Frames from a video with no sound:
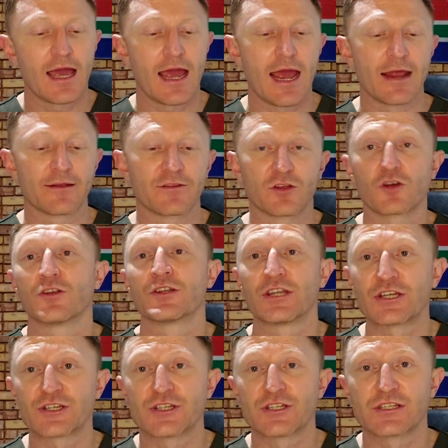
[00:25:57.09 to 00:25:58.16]
and the
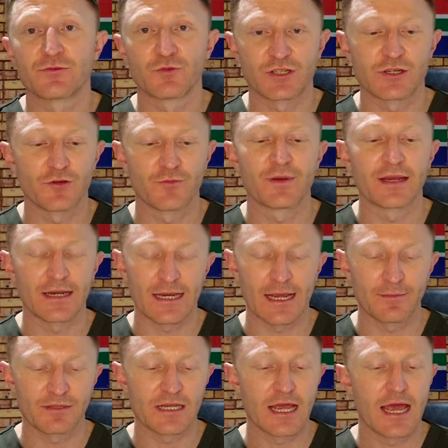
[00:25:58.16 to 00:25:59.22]
conditions in which they were being
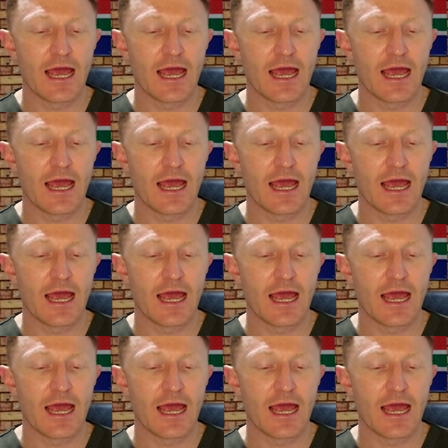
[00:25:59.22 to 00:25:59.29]
kept.